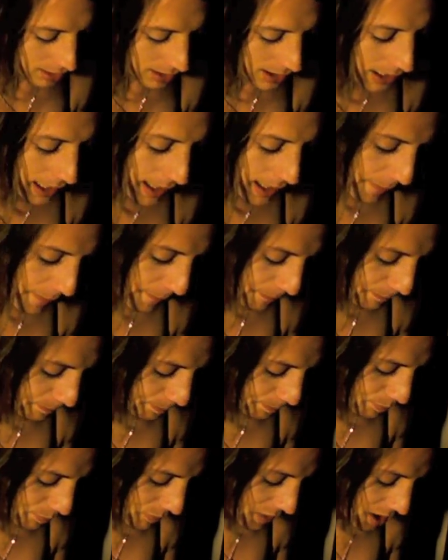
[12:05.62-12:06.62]
Yeah.
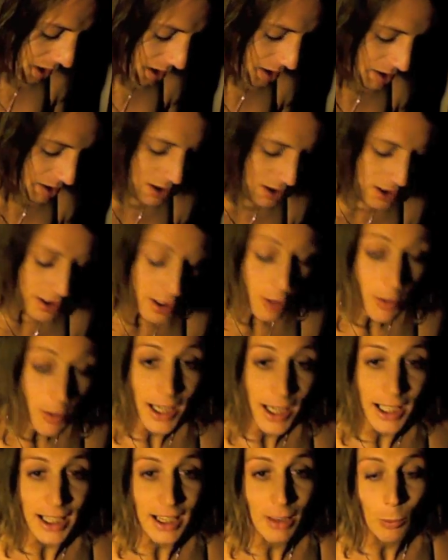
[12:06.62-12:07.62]
So
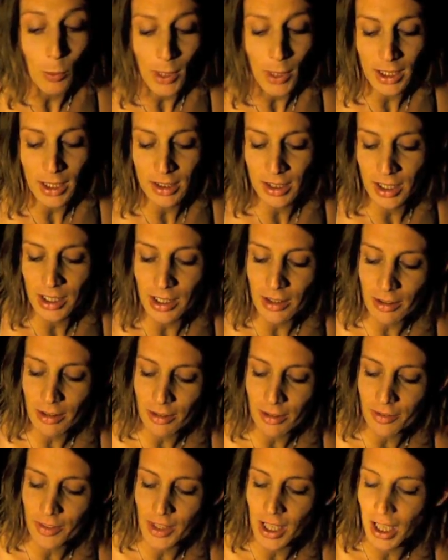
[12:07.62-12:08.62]
anyways, another
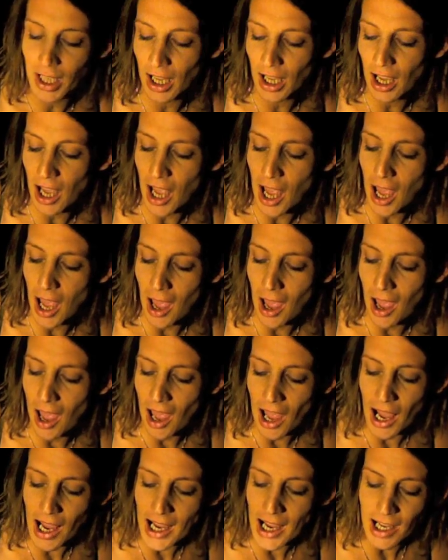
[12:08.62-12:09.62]
thing,
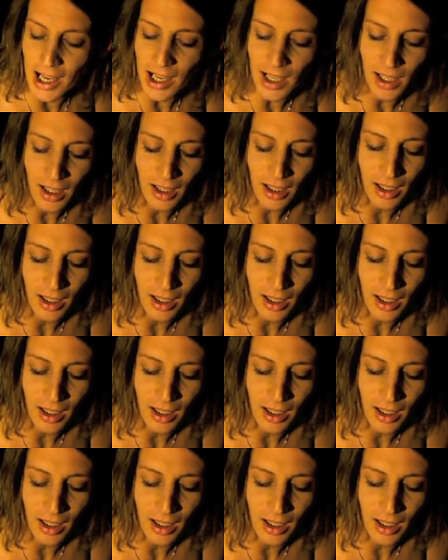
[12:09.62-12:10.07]
I